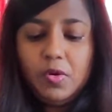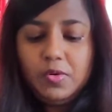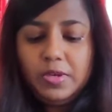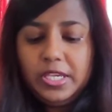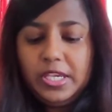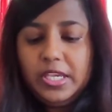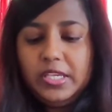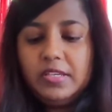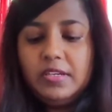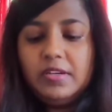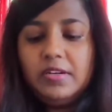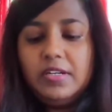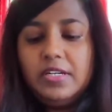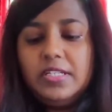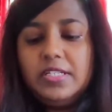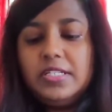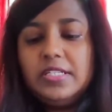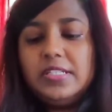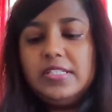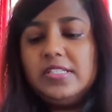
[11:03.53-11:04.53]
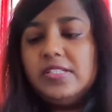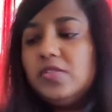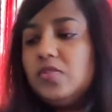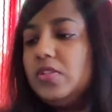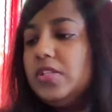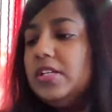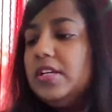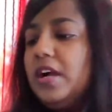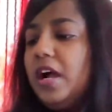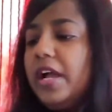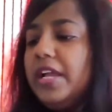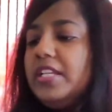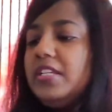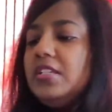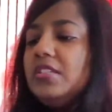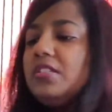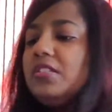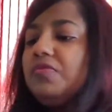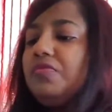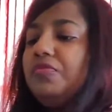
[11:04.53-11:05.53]
Okay, here it is. So the
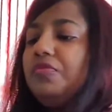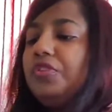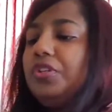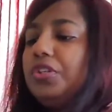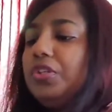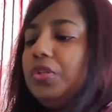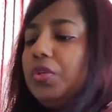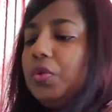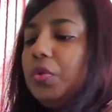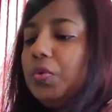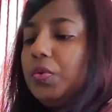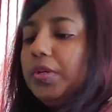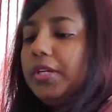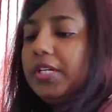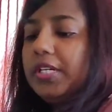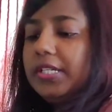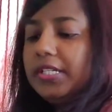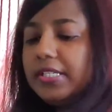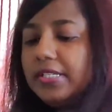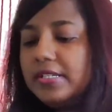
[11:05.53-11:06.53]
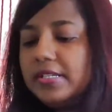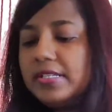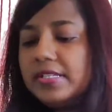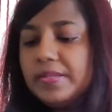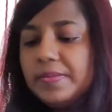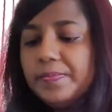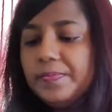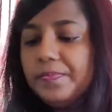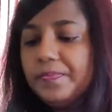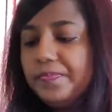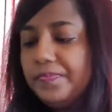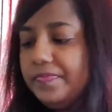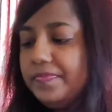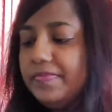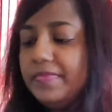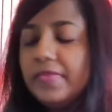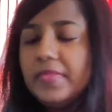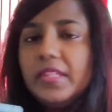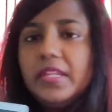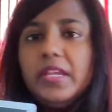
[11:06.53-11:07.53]
guidance for you is
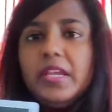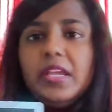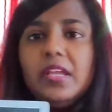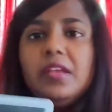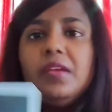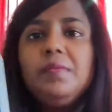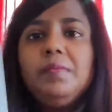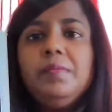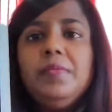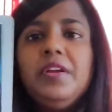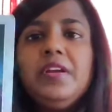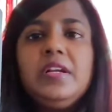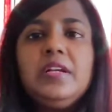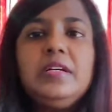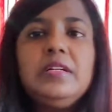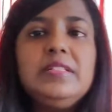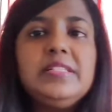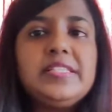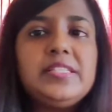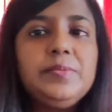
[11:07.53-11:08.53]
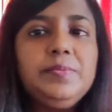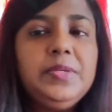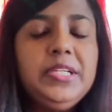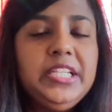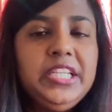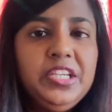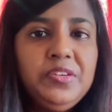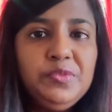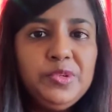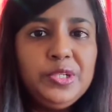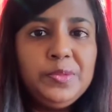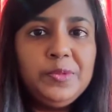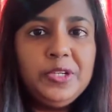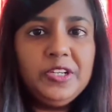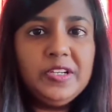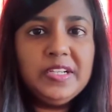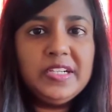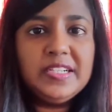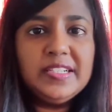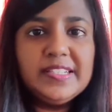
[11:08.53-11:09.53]
miracles. So believe in
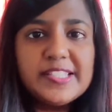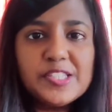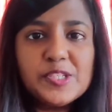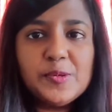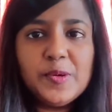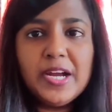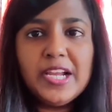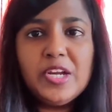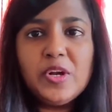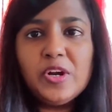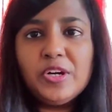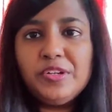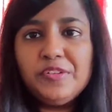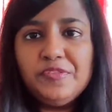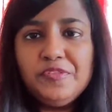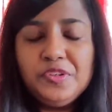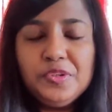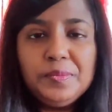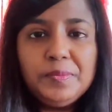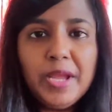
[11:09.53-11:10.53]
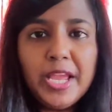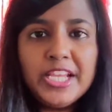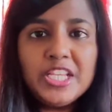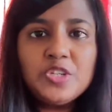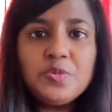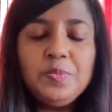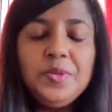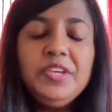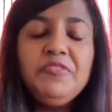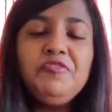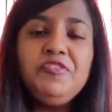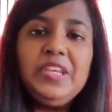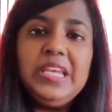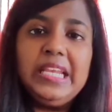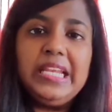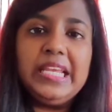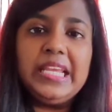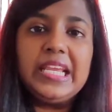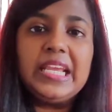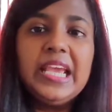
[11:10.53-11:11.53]
miracles. So a lot of you might be
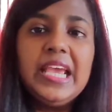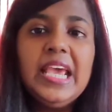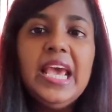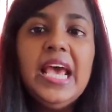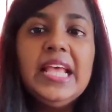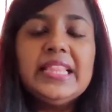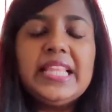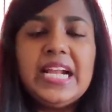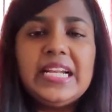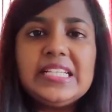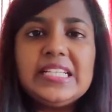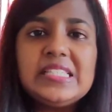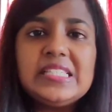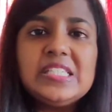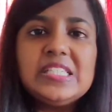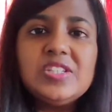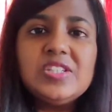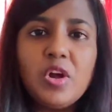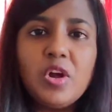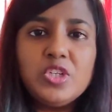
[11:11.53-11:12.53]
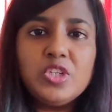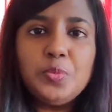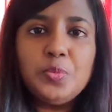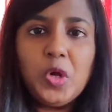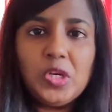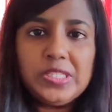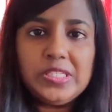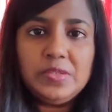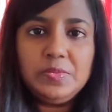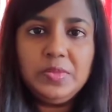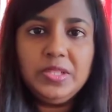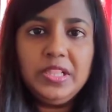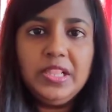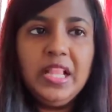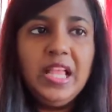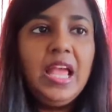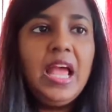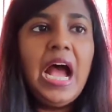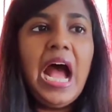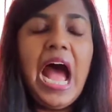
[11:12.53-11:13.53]
feeling that this is not
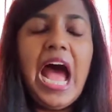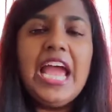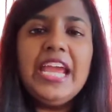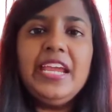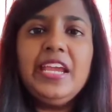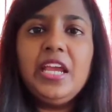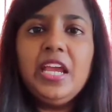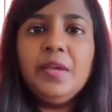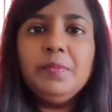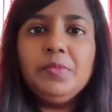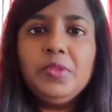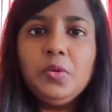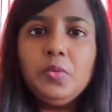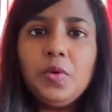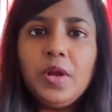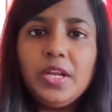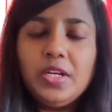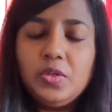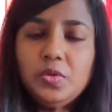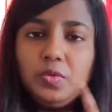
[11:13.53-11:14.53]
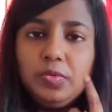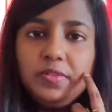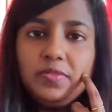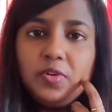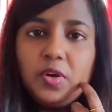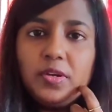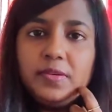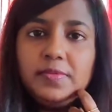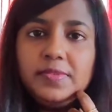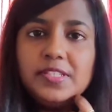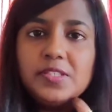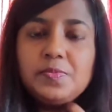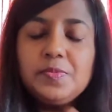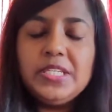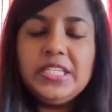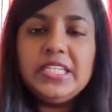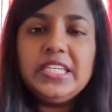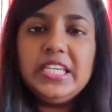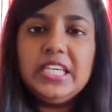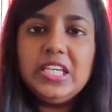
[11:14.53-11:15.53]
possible. I am the one who have always
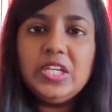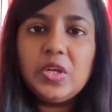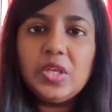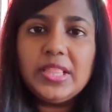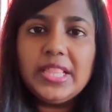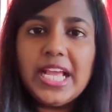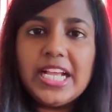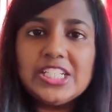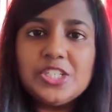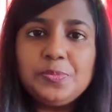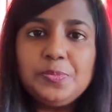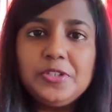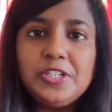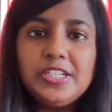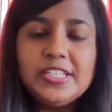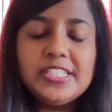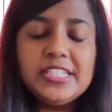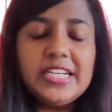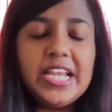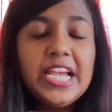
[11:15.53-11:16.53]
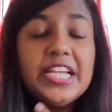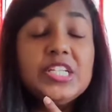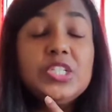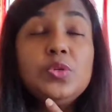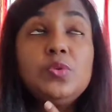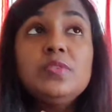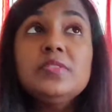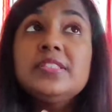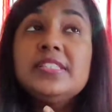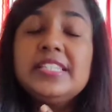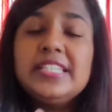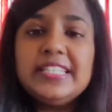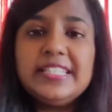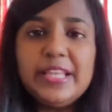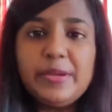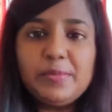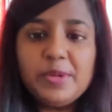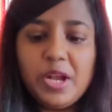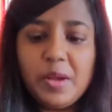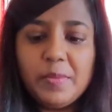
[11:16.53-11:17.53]
been keen on that person. I don't see
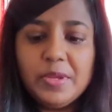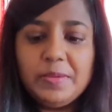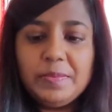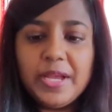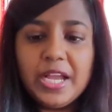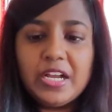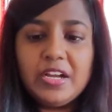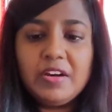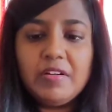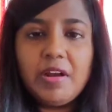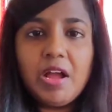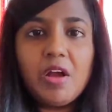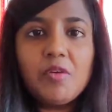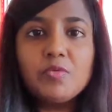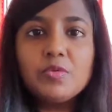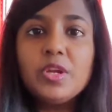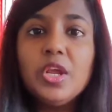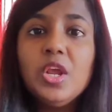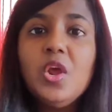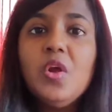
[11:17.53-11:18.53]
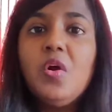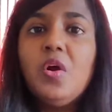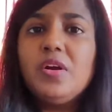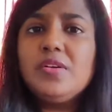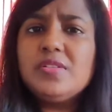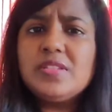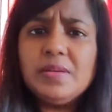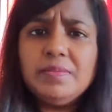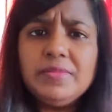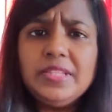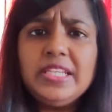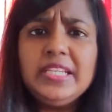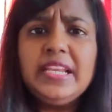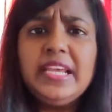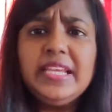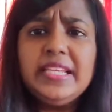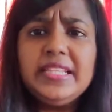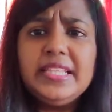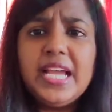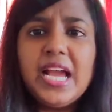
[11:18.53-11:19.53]
them coming back around or something
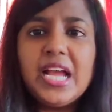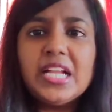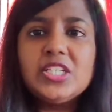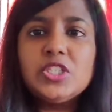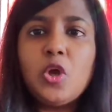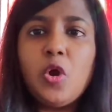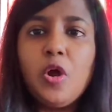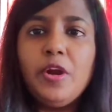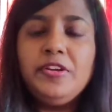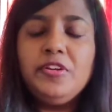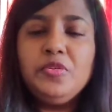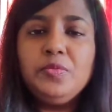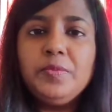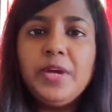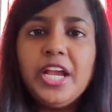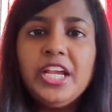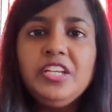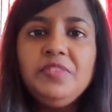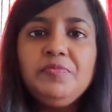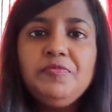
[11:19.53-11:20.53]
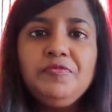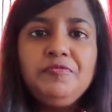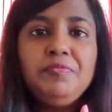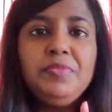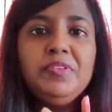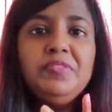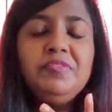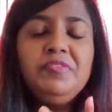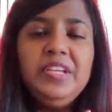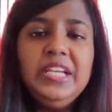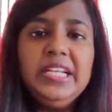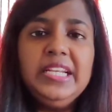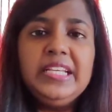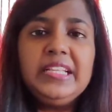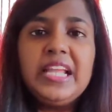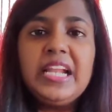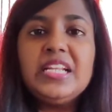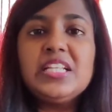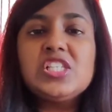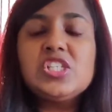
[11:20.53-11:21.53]
like that. Or you might be
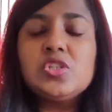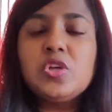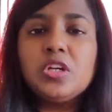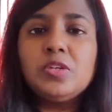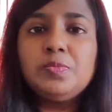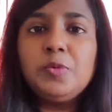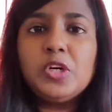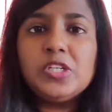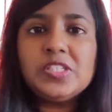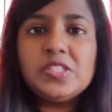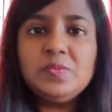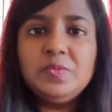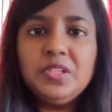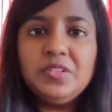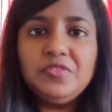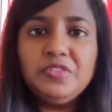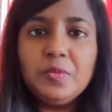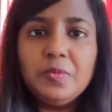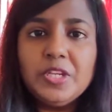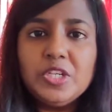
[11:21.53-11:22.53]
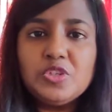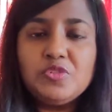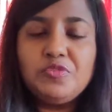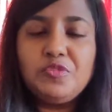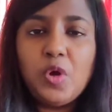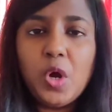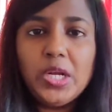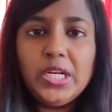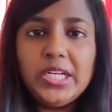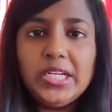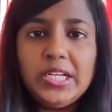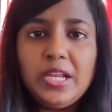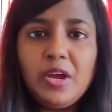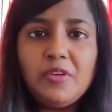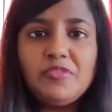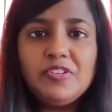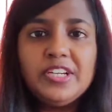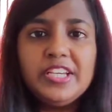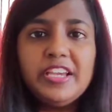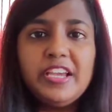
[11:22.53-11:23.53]
feeling that it's not possible for me to fall in
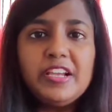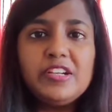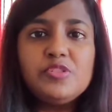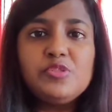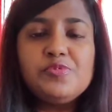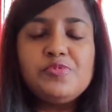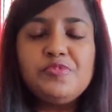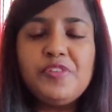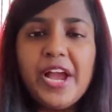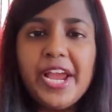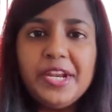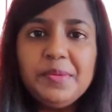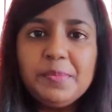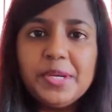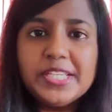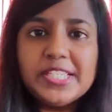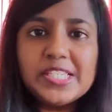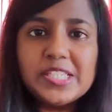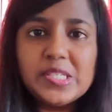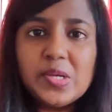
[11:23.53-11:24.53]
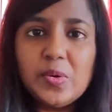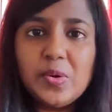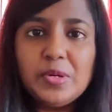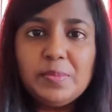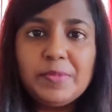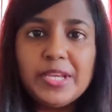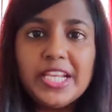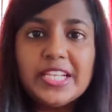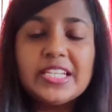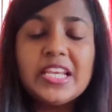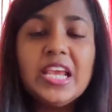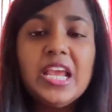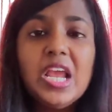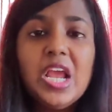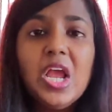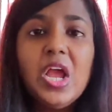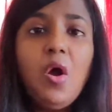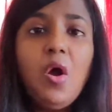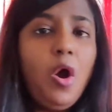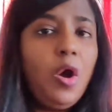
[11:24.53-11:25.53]
love again, to find my soulmate,
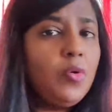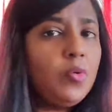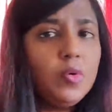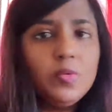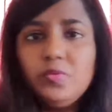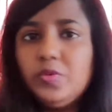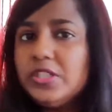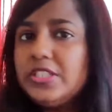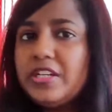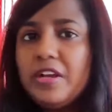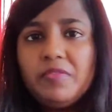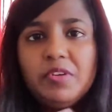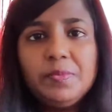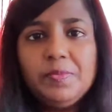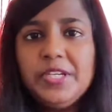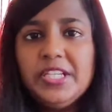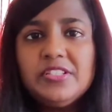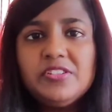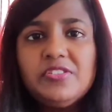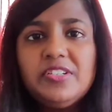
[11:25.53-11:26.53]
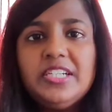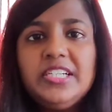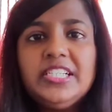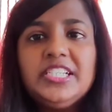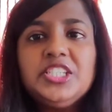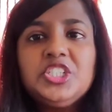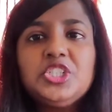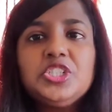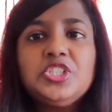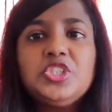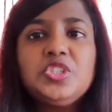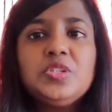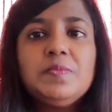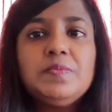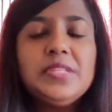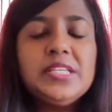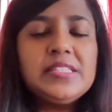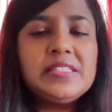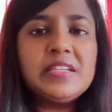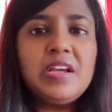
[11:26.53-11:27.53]
or whatever be the
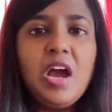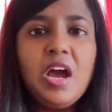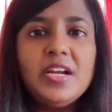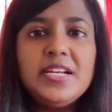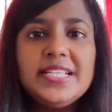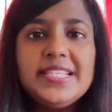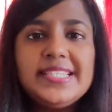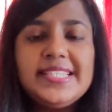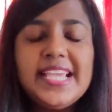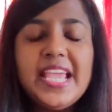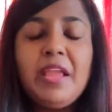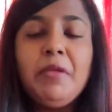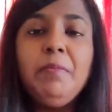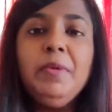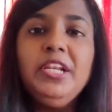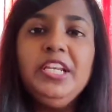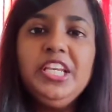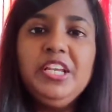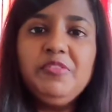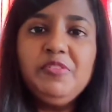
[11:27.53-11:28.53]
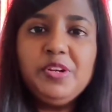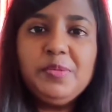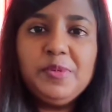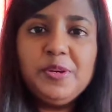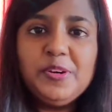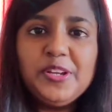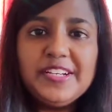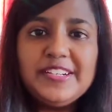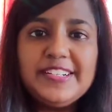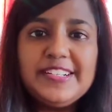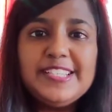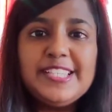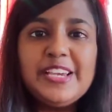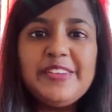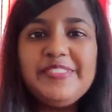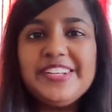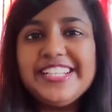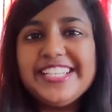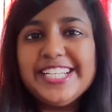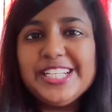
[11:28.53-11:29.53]
relationship. This card is saying believe in miracles.
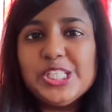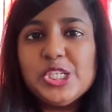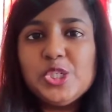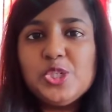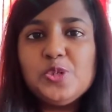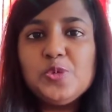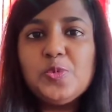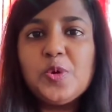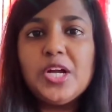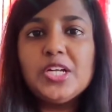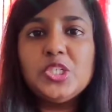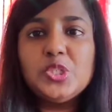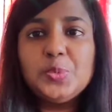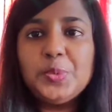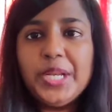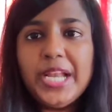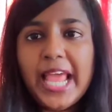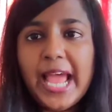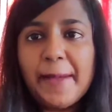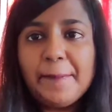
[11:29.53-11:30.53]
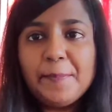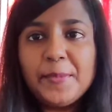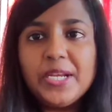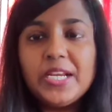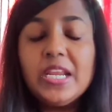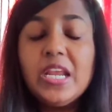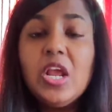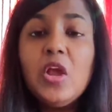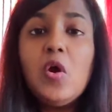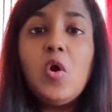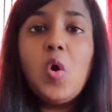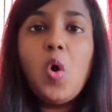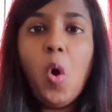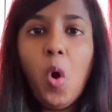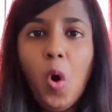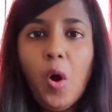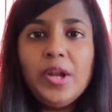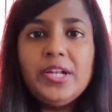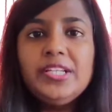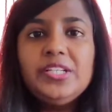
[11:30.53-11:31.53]
Everything that you want will happen.
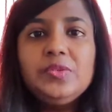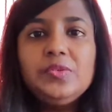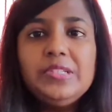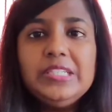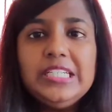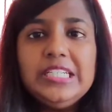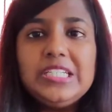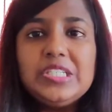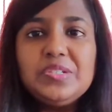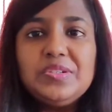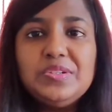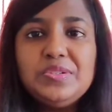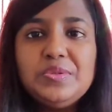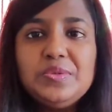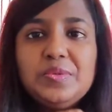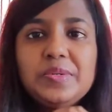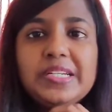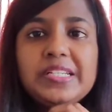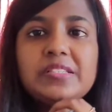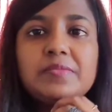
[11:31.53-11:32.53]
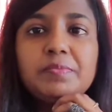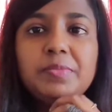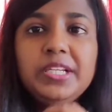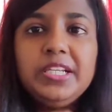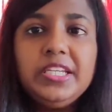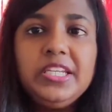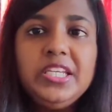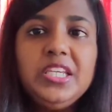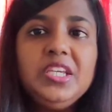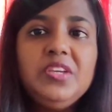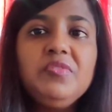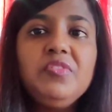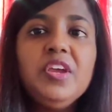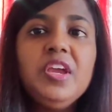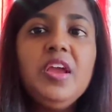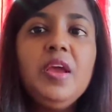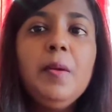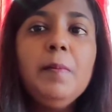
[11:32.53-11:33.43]
All you need to do is believe.